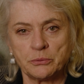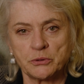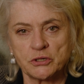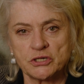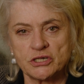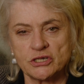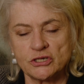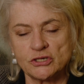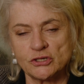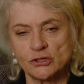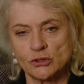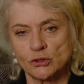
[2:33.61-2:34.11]

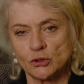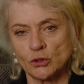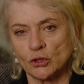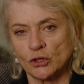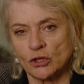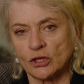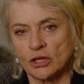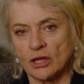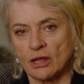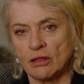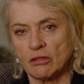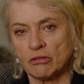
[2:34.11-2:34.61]
what is
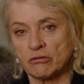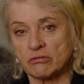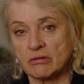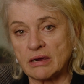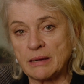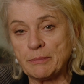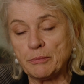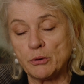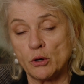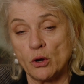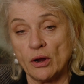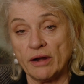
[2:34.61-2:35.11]
called the
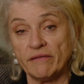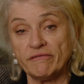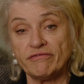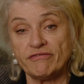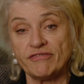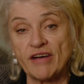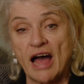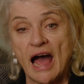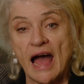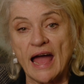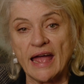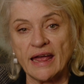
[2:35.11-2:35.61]

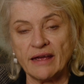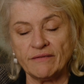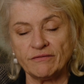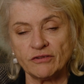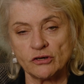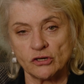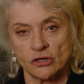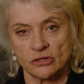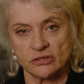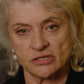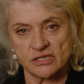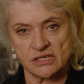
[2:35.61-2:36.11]

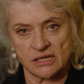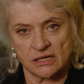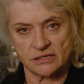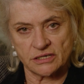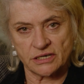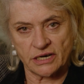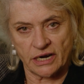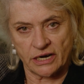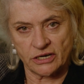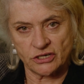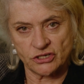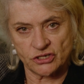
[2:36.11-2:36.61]
3.5
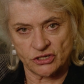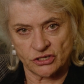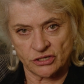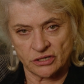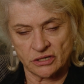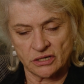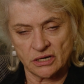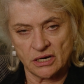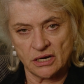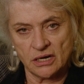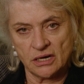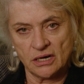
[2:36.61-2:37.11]
consultation,